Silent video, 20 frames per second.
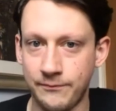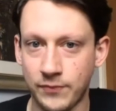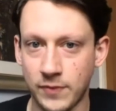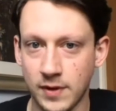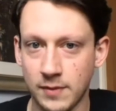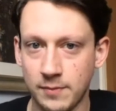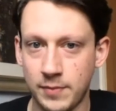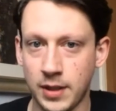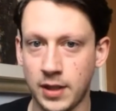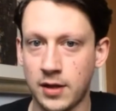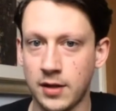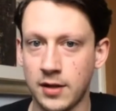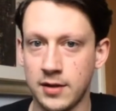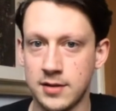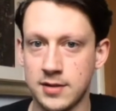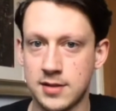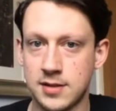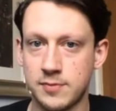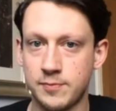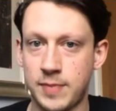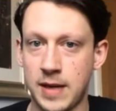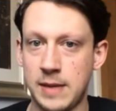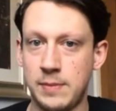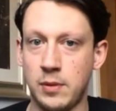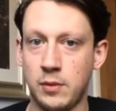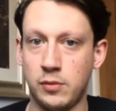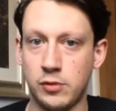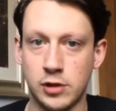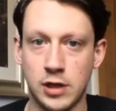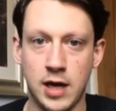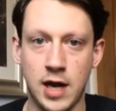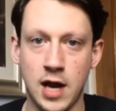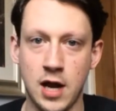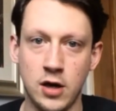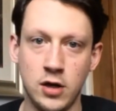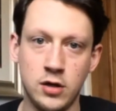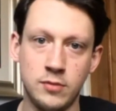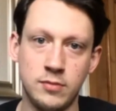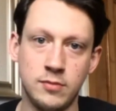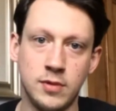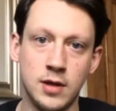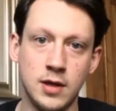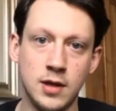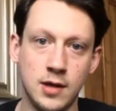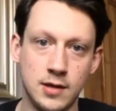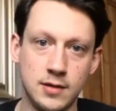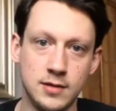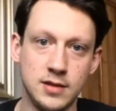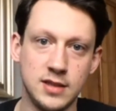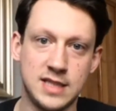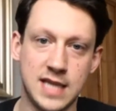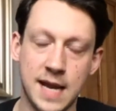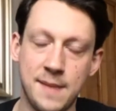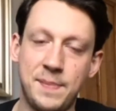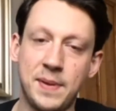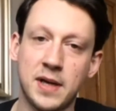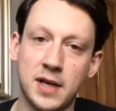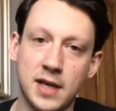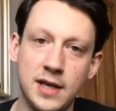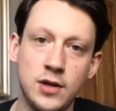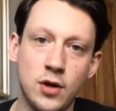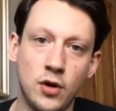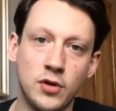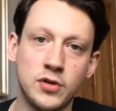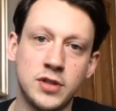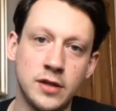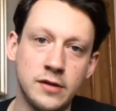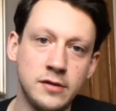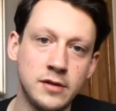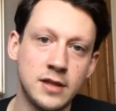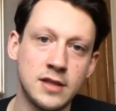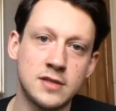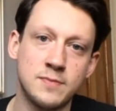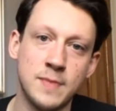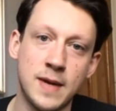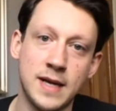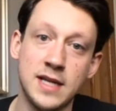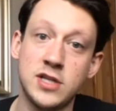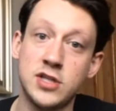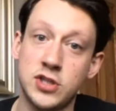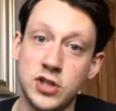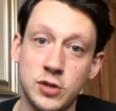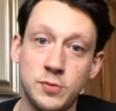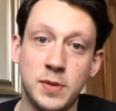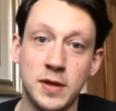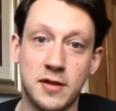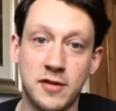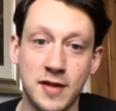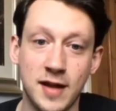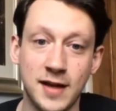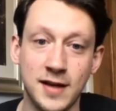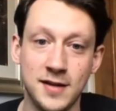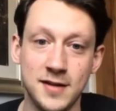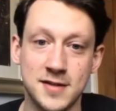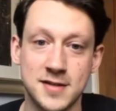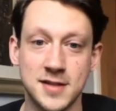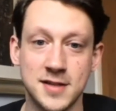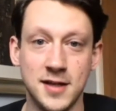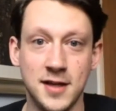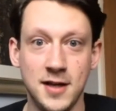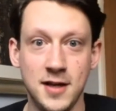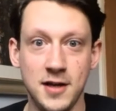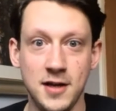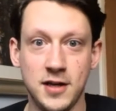because people were at home, typically not doing as many stupid things. You